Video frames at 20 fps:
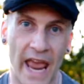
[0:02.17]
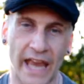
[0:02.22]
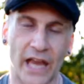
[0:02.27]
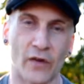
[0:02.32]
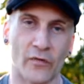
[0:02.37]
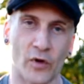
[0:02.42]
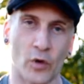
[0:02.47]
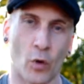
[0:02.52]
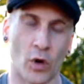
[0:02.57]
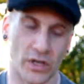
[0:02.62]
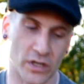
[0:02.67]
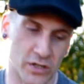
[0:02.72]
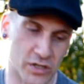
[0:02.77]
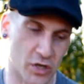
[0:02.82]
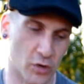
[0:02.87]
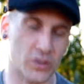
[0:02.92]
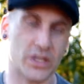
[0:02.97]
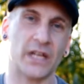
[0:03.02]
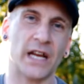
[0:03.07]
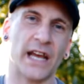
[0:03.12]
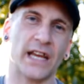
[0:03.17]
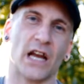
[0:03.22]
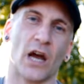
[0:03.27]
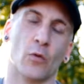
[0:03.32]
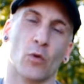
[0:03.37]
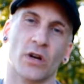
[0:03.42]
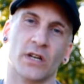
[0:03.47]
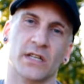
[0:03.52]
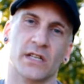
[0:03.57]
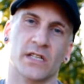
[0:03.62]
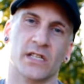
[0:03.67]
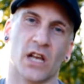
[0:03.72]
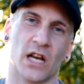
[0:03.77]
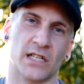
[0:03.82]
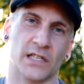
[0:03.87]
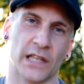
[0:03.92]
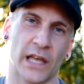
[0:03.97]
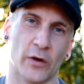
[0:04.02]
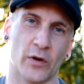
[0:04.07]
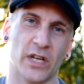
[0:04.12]
Hey everyone, so tonight I want to
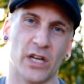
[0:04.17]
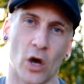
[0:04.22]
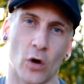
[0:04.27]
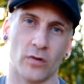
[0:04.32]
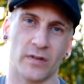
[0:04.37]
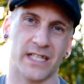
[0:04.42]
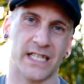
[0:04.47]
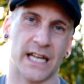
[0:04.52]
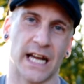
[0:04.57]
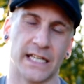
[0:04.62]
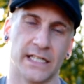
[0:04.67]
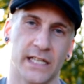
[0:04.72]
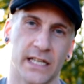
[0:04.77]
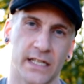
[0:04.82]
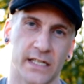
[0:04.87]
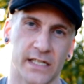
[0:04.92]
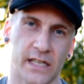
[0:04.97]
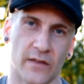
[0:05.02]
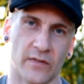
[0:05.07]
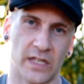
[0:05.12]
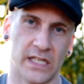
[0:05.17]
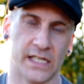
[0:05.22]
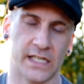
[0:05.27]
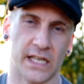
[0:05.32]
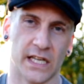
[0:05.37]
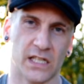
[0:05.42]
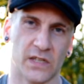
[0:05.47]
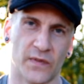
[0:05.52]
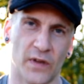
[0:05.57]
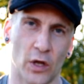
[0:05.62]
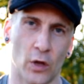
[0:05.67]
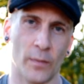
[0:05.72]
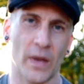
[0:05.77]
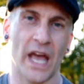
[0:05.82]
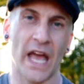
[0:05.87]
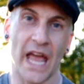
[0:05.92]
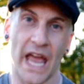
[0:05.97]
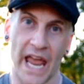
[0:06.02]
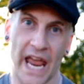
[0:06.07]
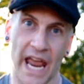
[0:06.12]
discuss Larry Cohen's 1976 film,
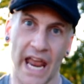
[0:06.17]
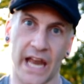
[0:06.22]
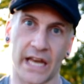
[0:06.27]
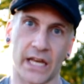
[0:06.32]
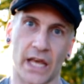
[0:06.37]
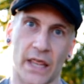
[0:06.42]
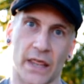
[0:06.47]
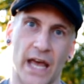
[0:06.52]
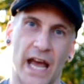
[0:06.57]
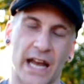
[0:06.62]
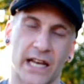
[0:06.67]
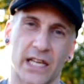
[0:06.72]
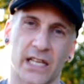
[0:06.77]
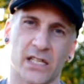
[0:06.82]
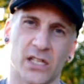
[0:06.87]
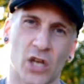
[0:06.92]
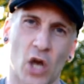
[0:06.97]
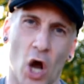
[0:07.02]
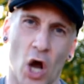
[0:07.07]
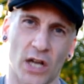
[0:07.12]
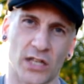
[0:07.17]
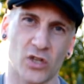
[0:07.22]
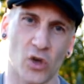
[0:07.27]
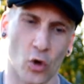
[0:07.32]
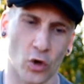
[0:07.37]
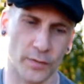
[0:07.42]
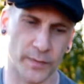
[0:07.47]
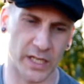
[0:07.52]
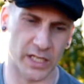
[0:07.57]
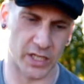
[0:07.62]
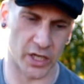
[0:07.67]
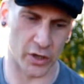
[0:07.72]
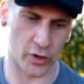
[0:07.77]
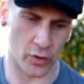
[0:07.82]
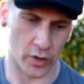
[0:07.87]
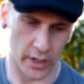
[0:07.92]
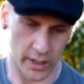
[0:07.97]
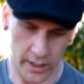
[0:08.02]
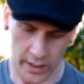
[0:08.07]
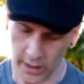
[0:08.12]
and that is God Told Me
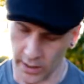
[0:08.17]
To.